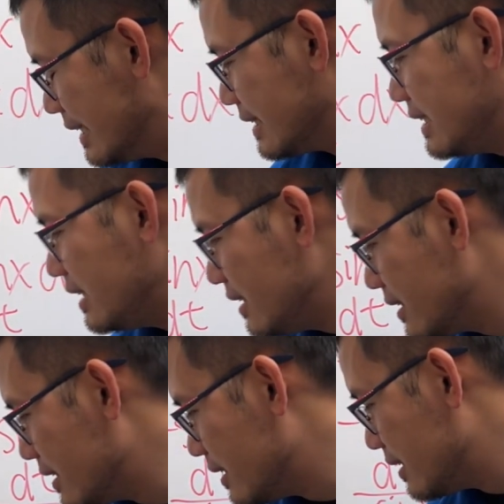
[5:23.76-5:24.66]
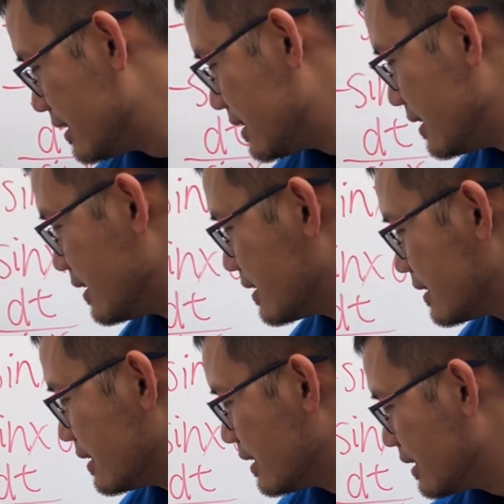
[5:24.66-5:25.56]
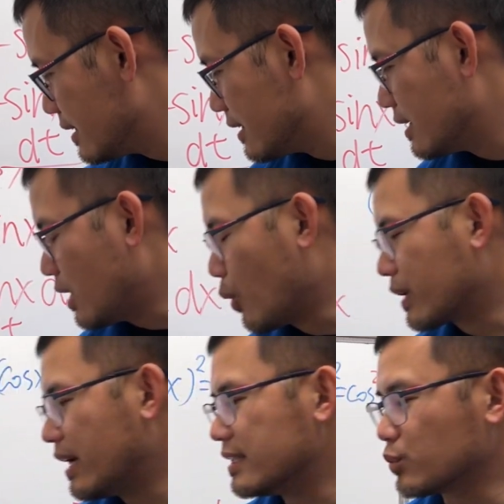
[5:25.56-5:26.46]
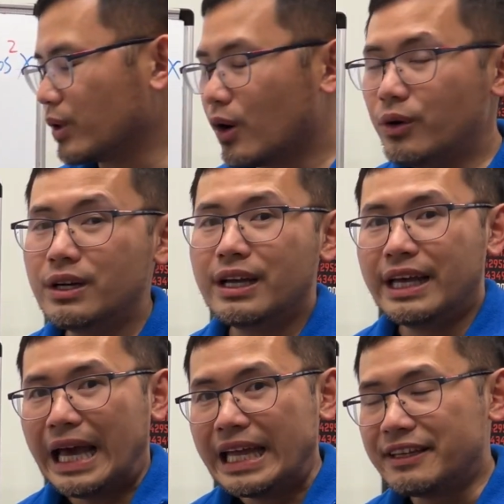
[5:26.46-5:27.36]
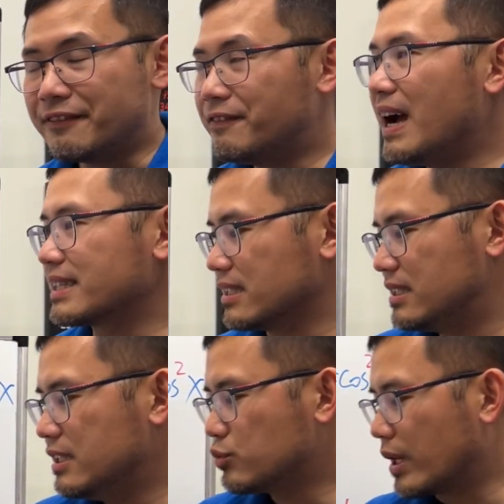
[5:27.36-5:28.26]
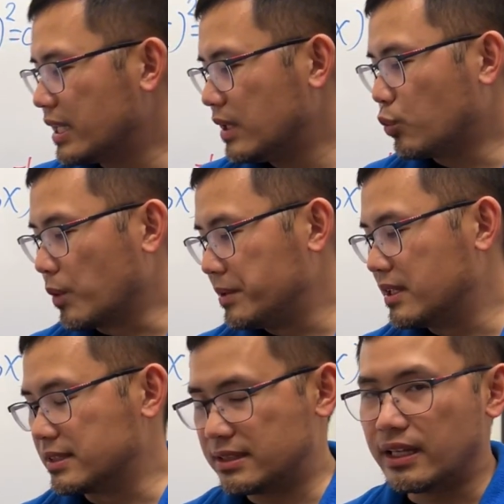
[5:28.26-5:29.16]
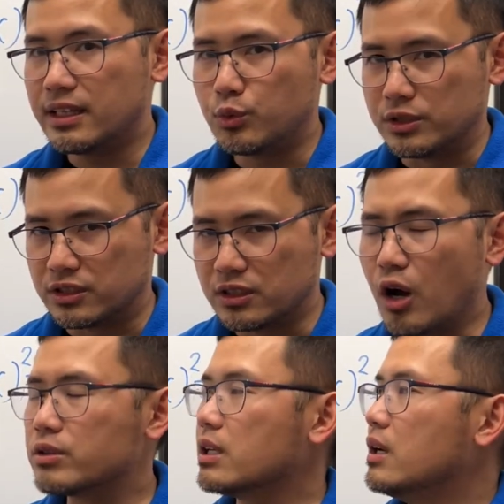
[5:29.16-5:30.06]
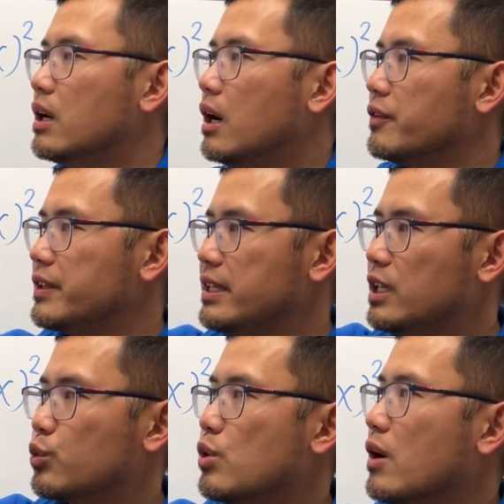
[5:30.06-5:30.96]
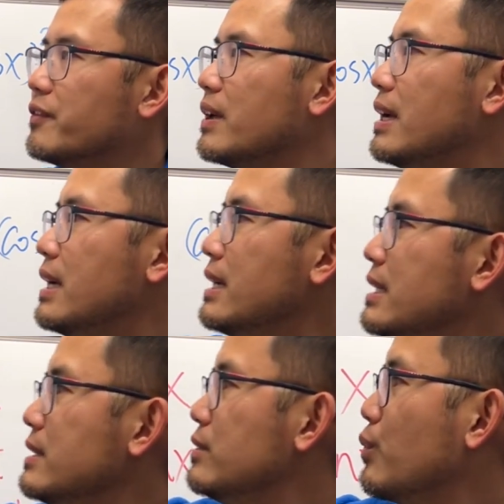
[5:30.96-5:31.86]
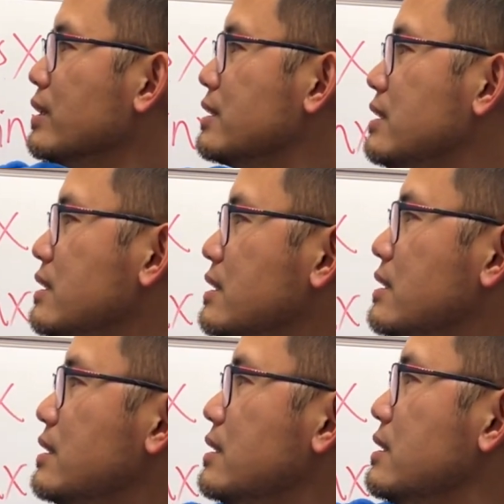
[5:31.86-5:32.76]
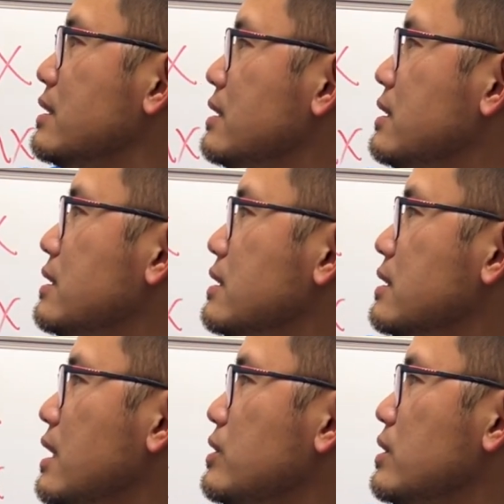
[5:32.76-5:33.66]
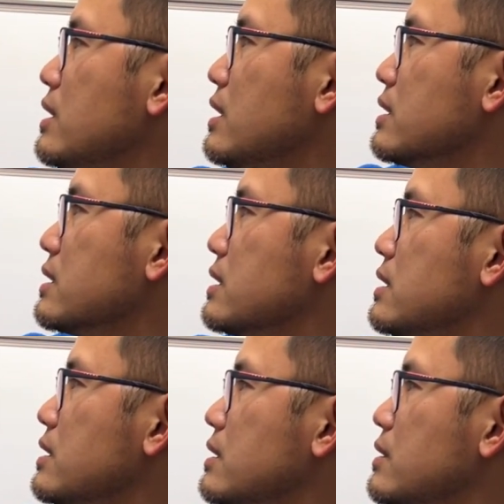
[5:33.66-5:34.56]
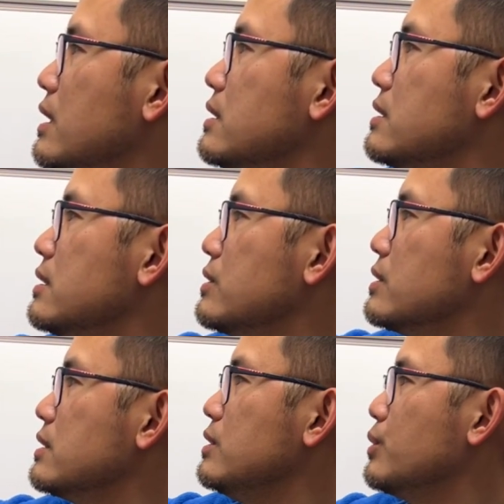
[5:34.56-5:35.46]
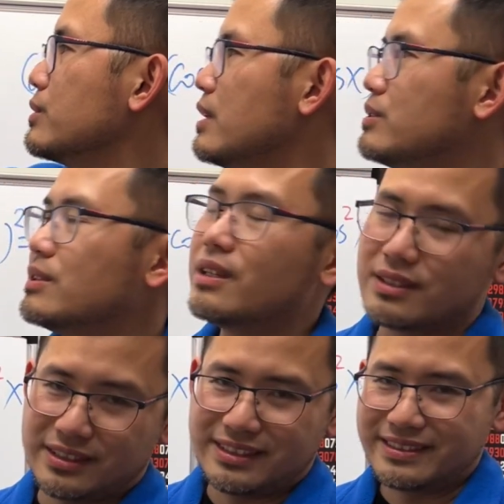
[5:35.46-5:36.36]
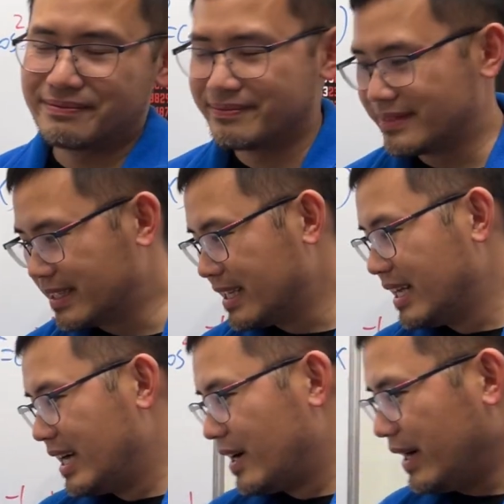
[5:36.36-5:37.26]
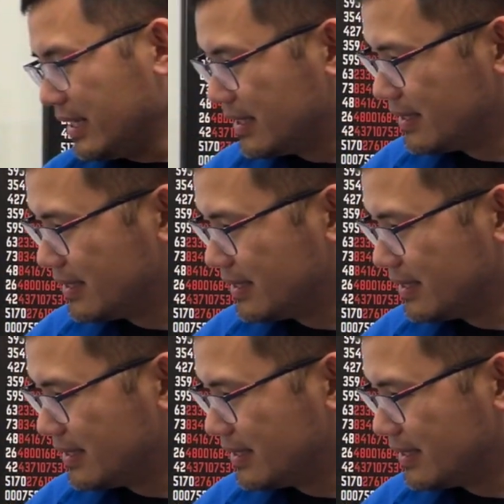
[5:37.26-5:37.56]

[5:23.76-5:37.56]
c. This is okay as well. And in fact, this right here will be the standard result of the integral of, what's this? This is tangent x, right? This is just equal to tangent x. All right,